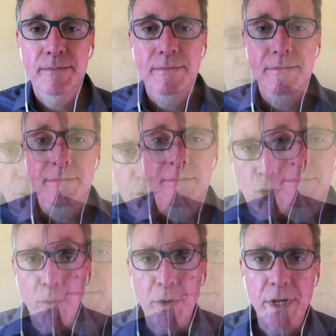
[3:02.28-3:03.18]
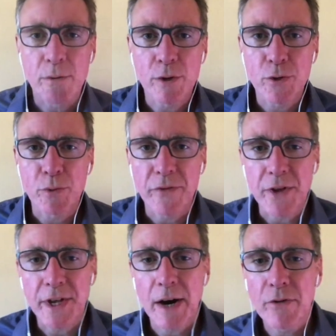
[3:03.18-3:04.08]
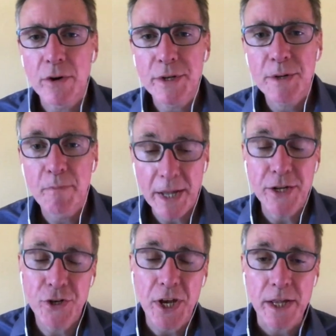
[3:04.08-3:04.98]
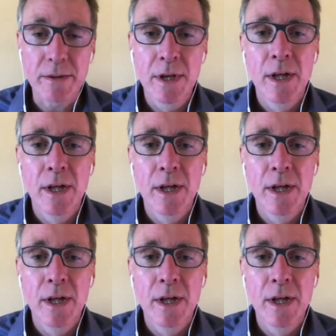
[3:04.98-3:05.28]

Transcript: The third company I want to briefly cover is Medichain.